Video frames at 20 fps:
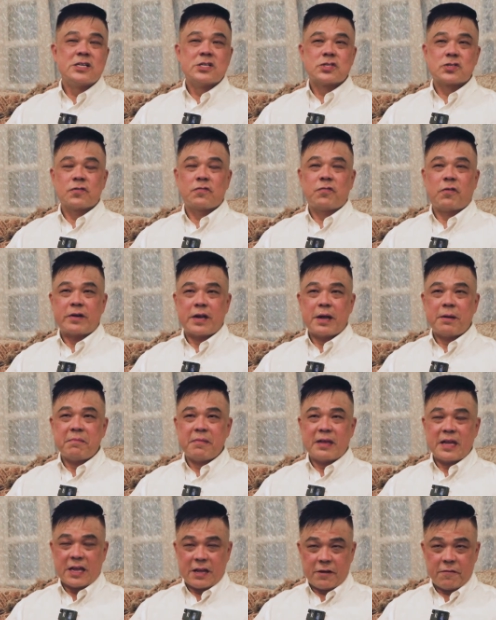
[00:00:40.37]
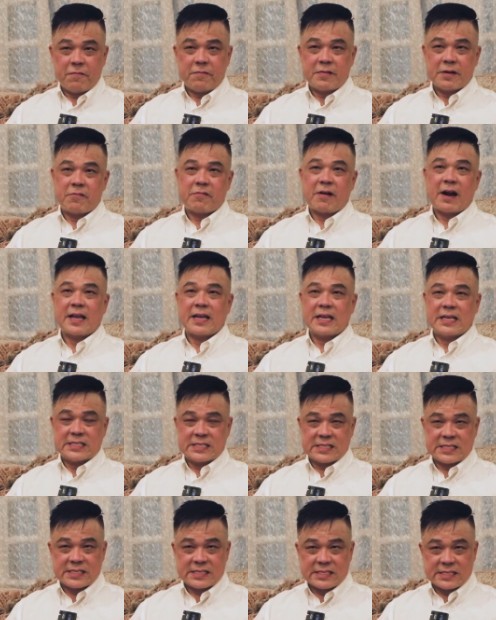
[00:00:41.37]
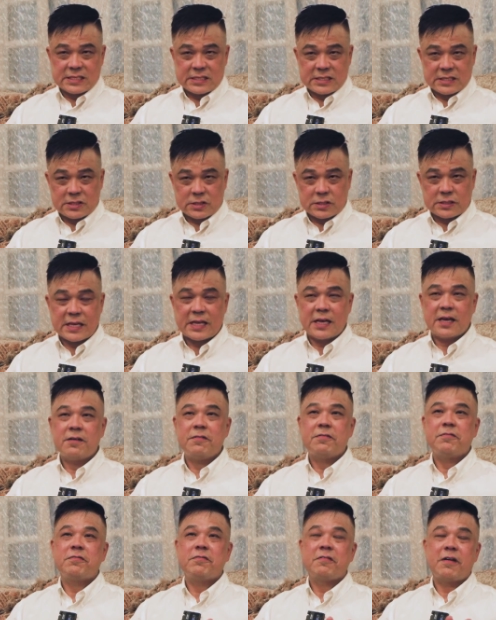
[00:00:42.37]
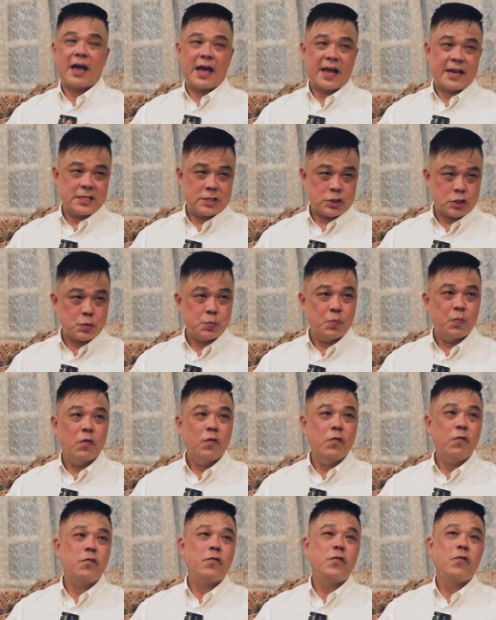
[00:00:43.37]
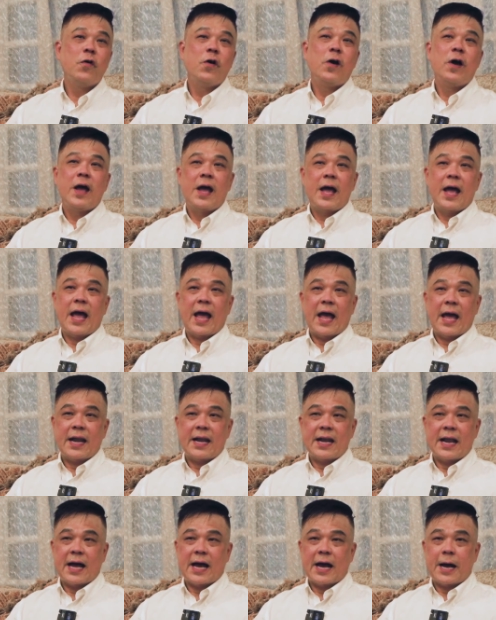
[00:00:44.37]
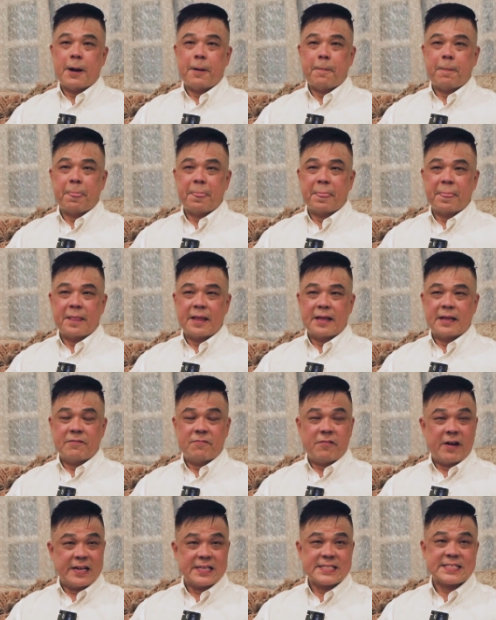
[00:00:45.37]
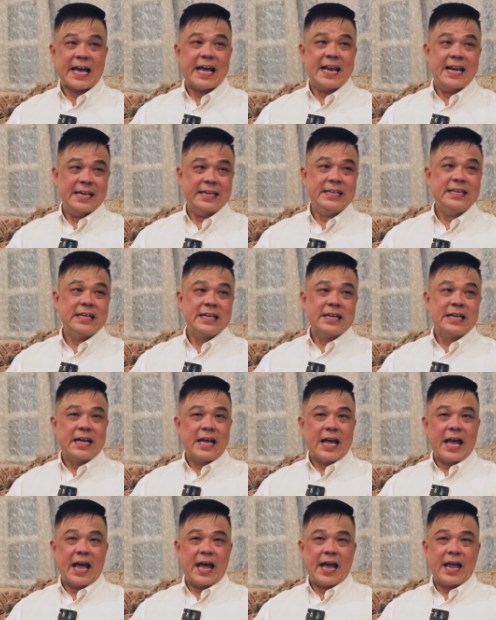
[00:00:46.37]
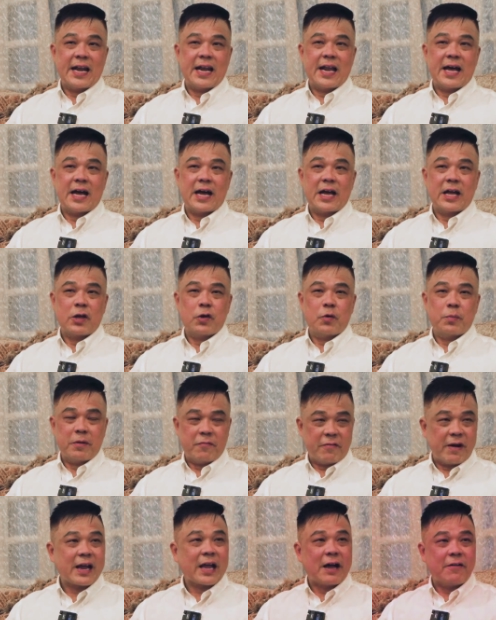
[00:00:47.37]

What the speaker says: So for them, if the ride is safe and smooth and very silent, and it will be very